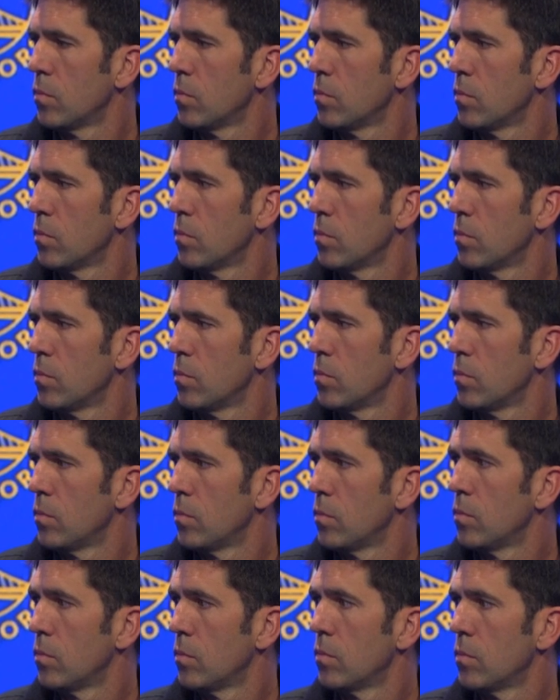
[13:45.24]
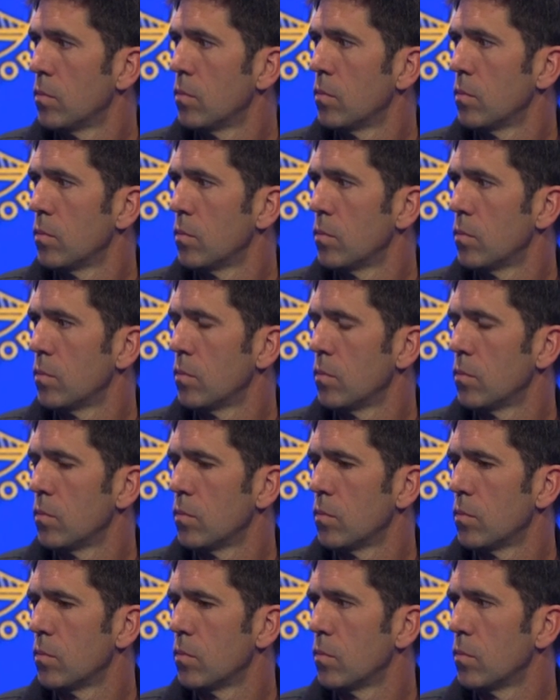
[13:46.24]

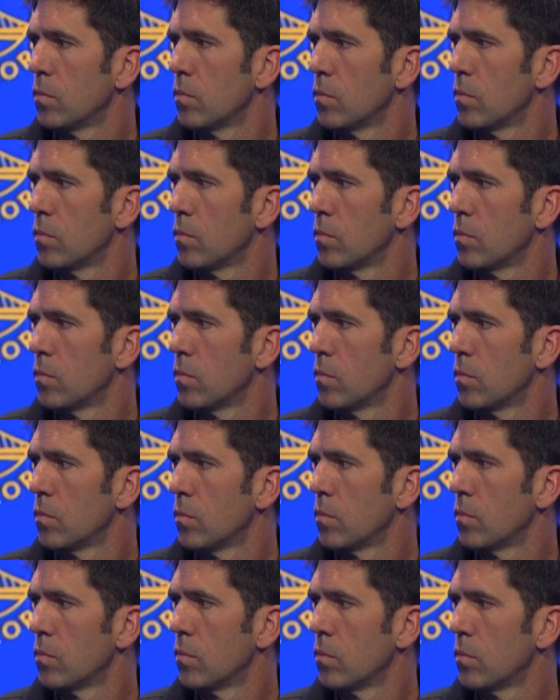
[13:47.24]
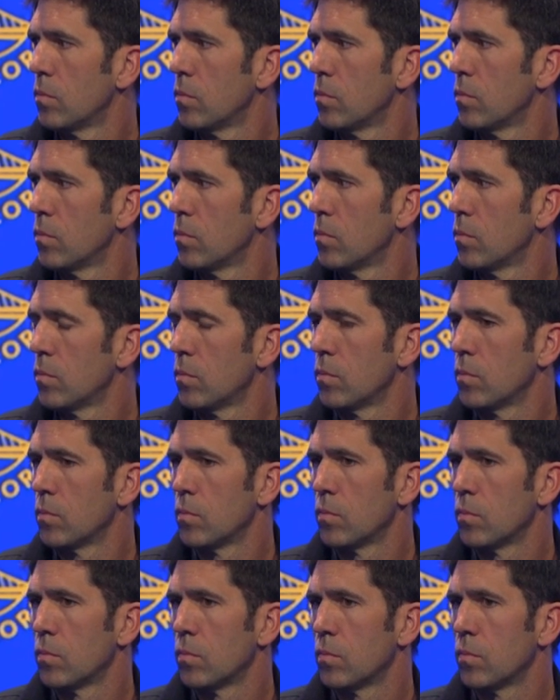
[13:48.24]

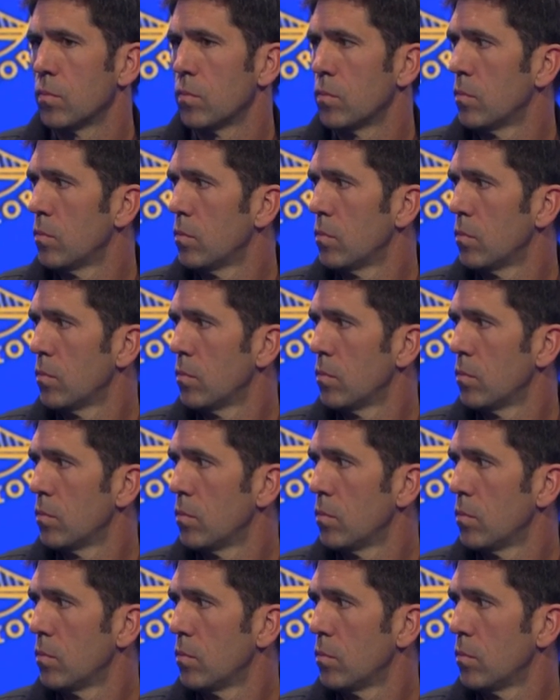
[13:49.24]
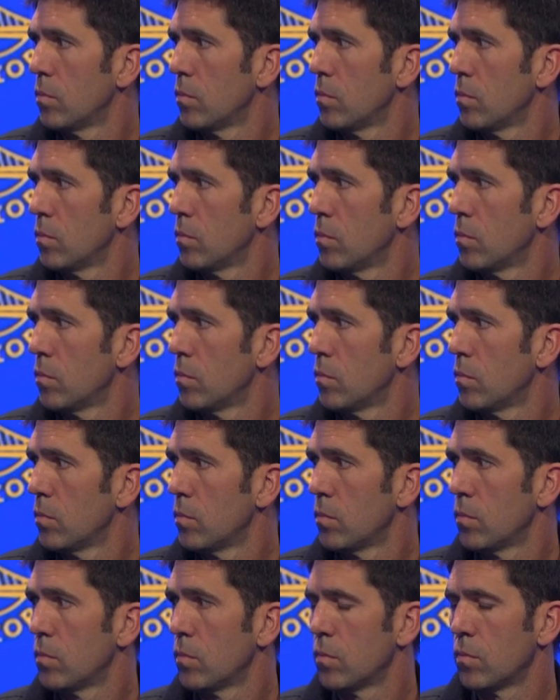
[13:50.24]

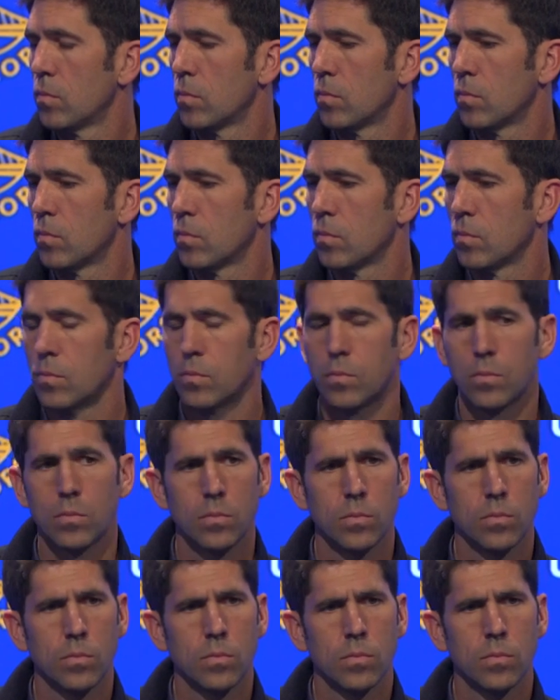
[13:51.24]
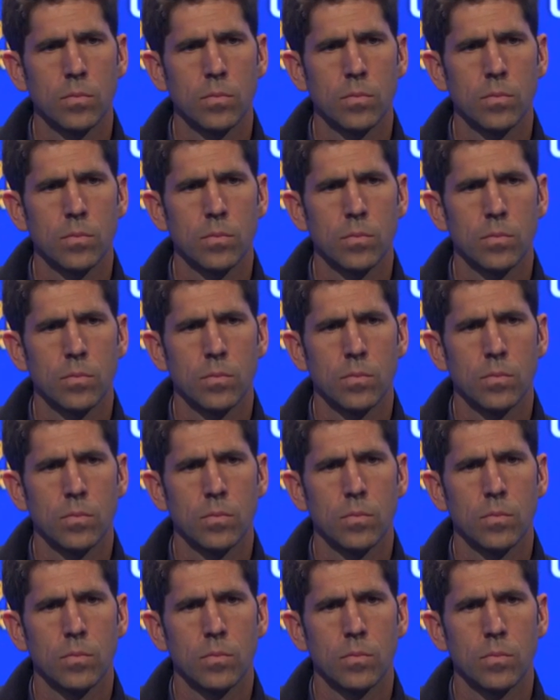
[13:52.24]

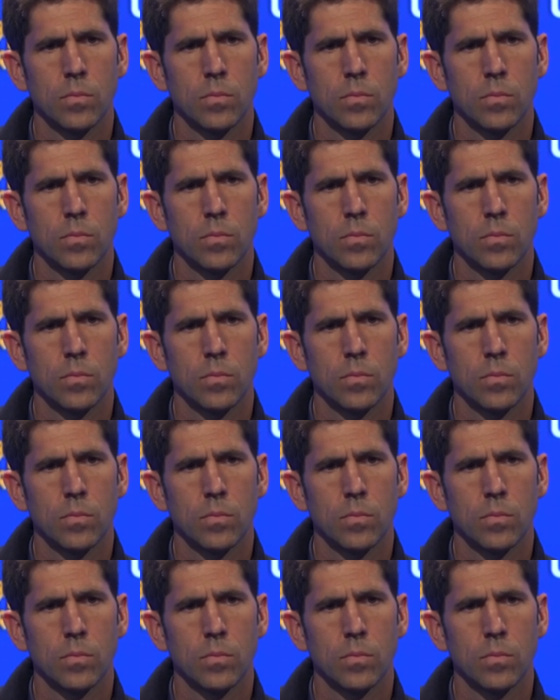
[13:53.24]
No words are spoken by the person on screen.